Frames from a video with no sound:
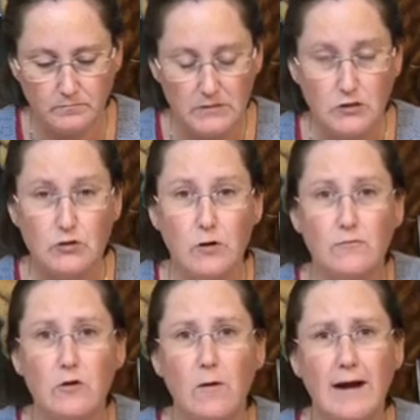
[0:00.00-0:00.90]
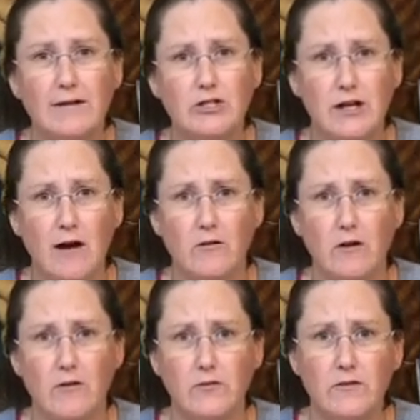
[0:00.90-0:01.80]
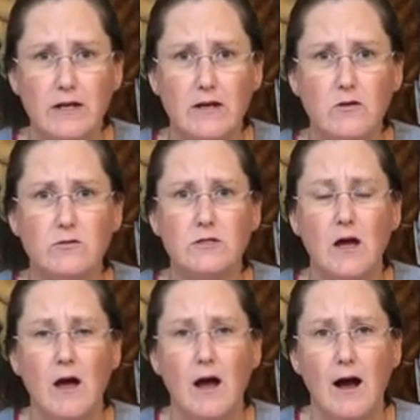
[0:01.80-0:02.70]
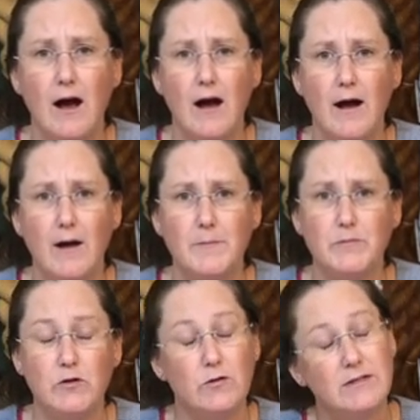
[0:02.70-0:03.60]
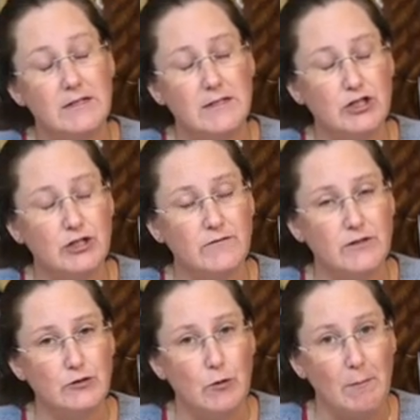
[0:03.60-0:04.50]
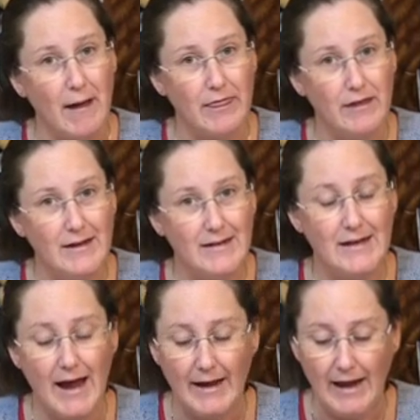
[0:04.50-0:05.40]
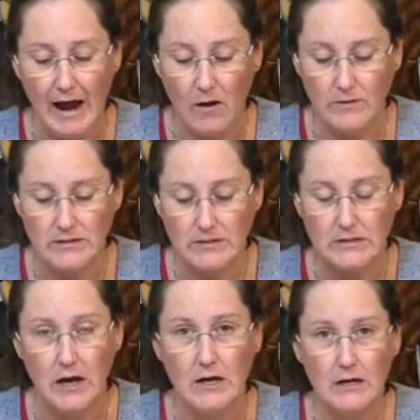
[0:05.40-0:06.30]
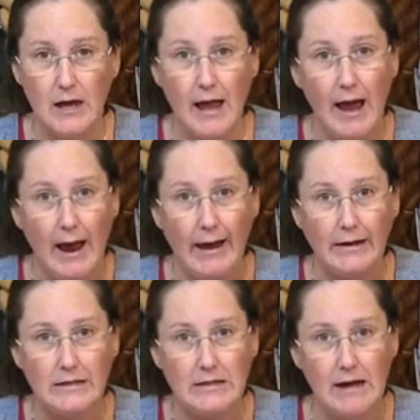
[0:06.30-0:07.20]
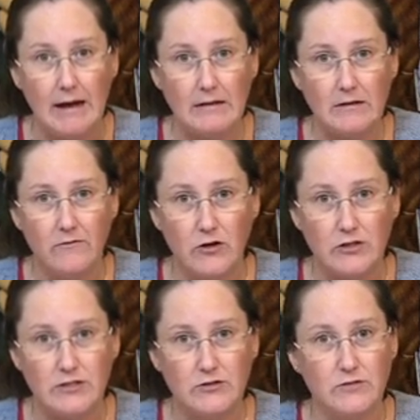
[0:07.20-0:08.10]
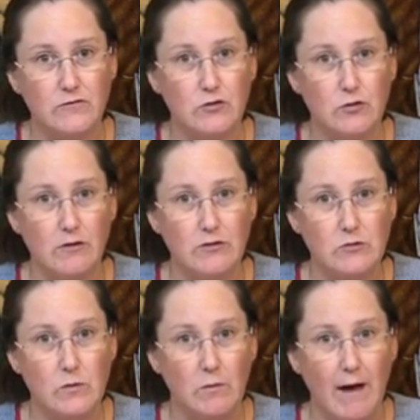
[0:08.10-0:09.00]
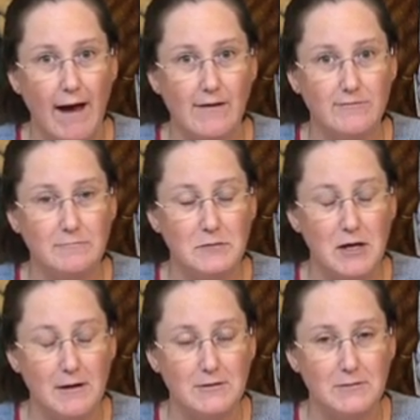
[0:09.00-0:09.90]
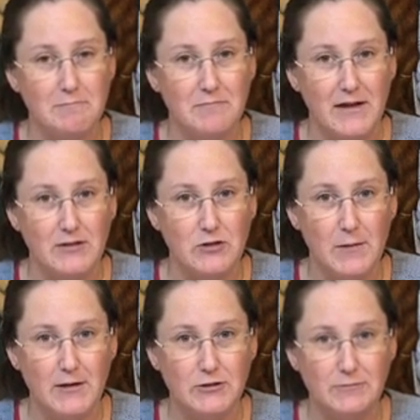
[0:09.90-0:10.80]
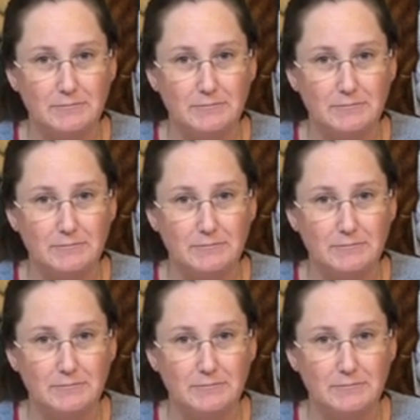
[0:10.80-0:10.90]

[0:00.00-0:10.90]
So if you go ahead and check out our other videos, you can see each individual method and how it's done. And at the end of our series of tutorials, we will have socks. Thanks so much.